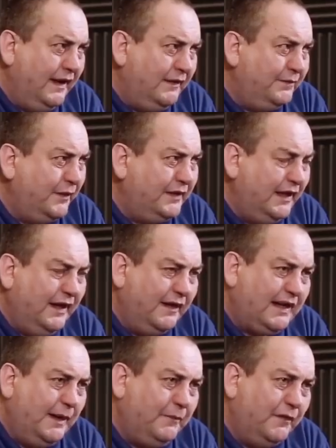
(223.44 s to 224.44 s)
And like fucking,
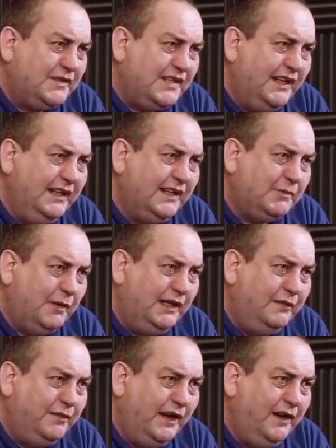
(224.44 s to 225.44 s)
I kept on seeing this
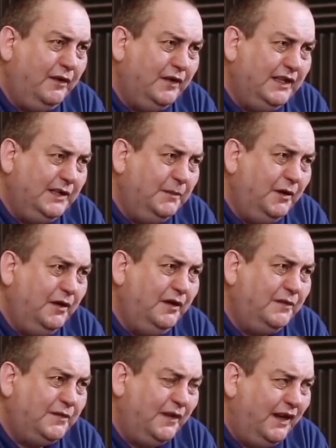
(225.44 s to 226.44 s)
white van early in the
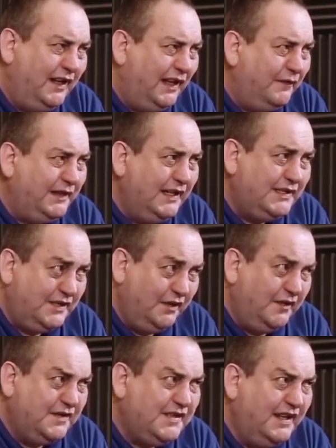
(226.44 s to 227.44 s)
morning. Thought I'll have these
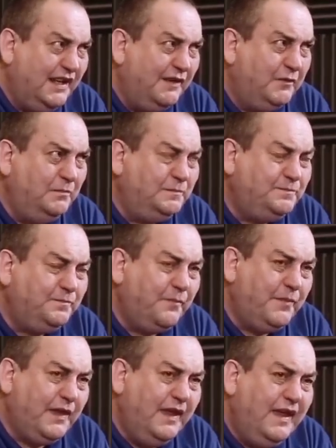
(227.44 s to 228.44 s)
cunts, I'll have them.
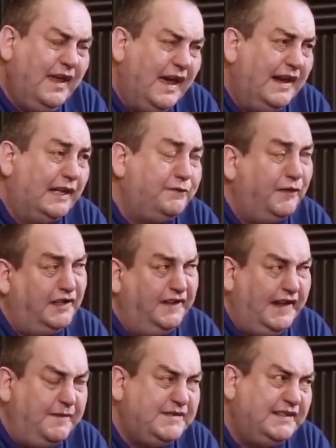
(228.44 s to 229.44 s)
And I'd
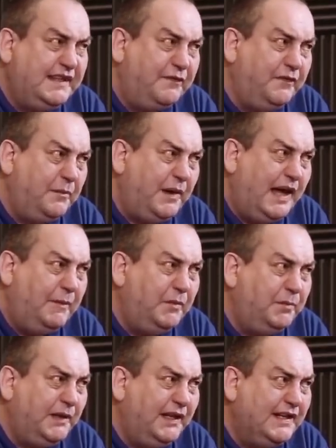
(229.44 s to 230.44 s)
follow them to different
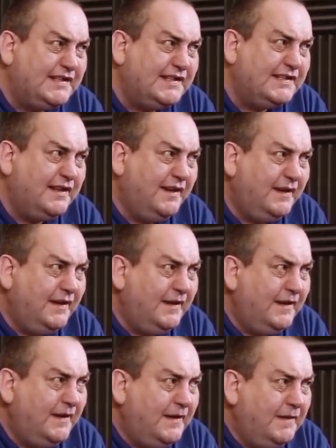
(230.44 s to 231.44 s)
apartment places.
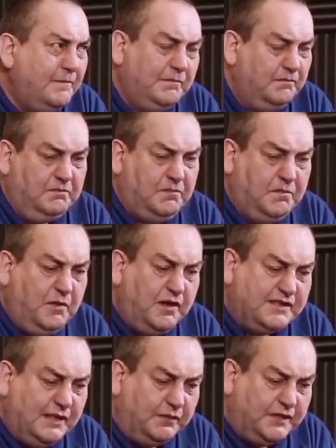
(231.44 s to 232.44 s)

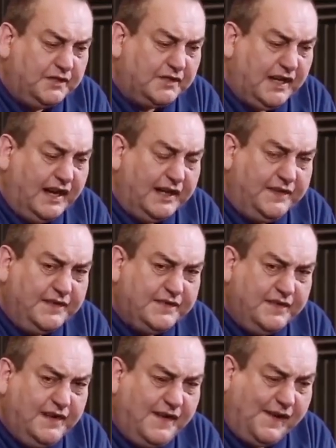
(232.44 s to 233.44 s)
Works out they're just
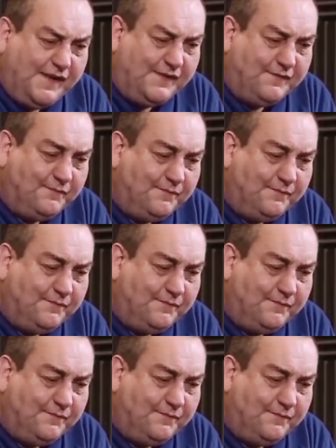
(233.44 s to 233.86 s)
gardeners, doesn't it?